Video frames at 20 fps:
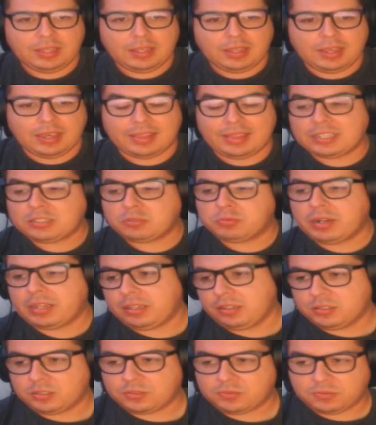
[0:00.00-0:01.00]
and that's what I
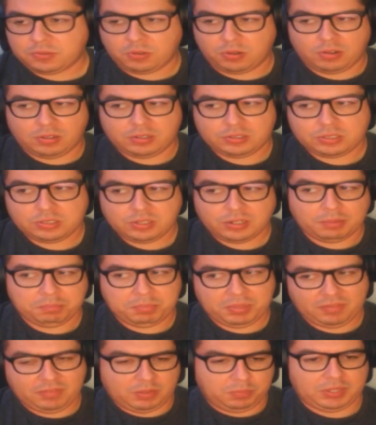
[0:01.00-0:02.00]
use for altar and
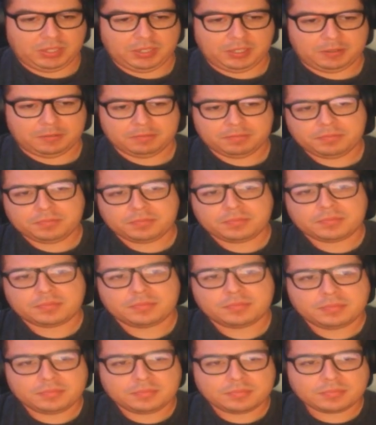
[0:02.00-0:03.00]
PvP.
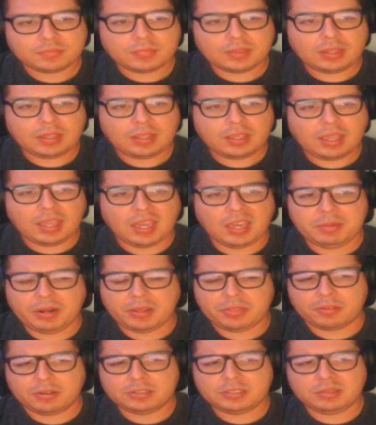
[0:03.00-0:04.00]
And my
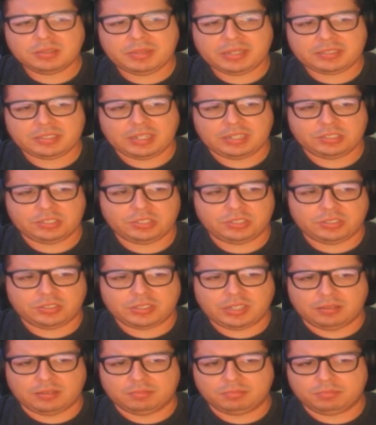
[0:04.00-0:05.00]
third team, I kind
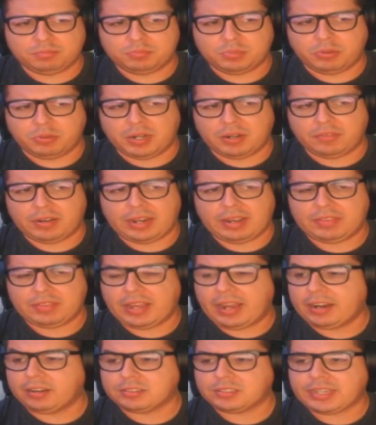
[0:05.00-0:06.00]
of put whatever have the
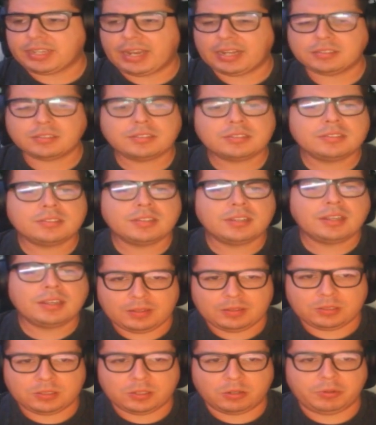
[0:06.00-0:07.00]
higher stats.
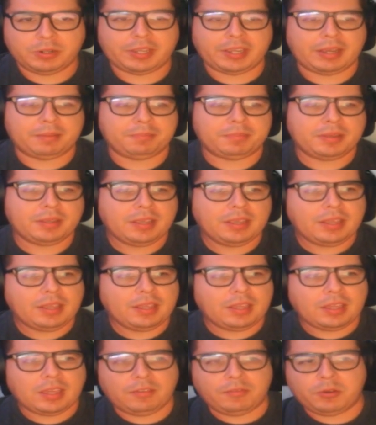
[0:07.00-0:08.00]
So recap:
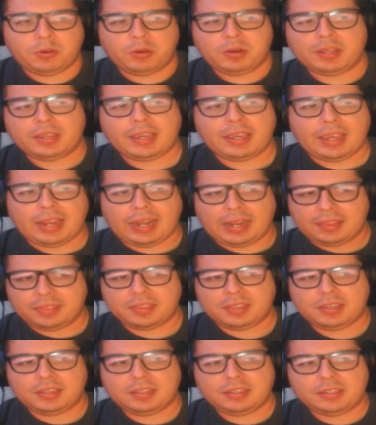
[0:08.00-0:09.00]
if you're gonna get
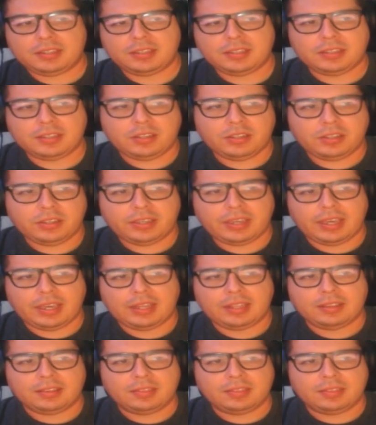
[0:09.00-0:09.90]
anything, get